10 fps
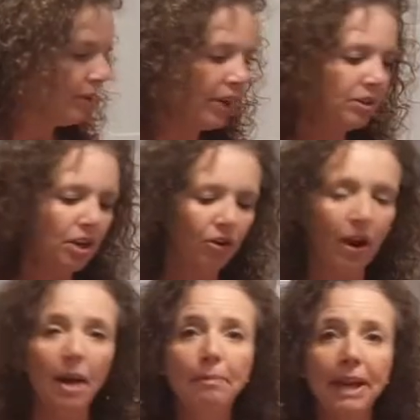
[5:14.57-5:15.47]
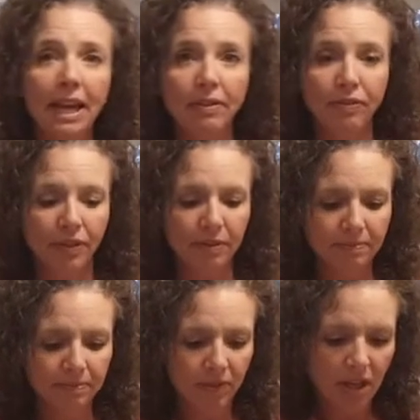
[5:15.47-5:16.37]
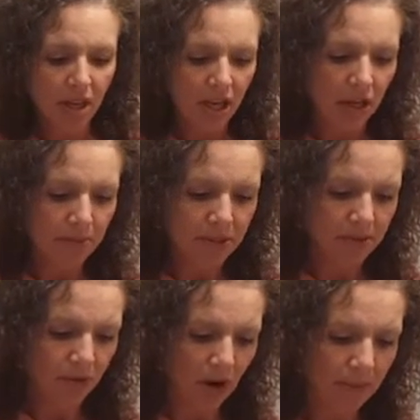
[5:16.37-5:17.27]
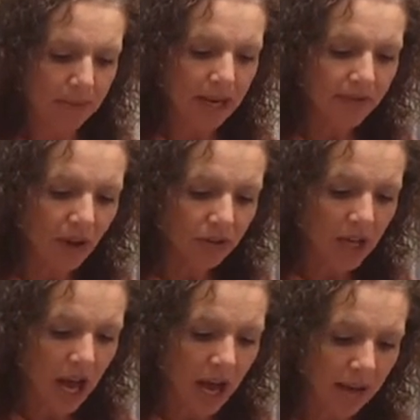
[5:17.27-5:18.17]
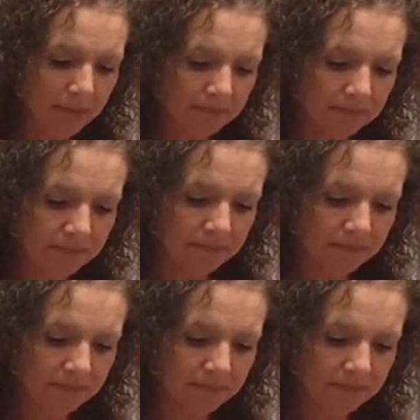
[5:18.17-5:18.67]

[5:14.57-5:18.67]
So here's our ground beef. You put some ground beef on top,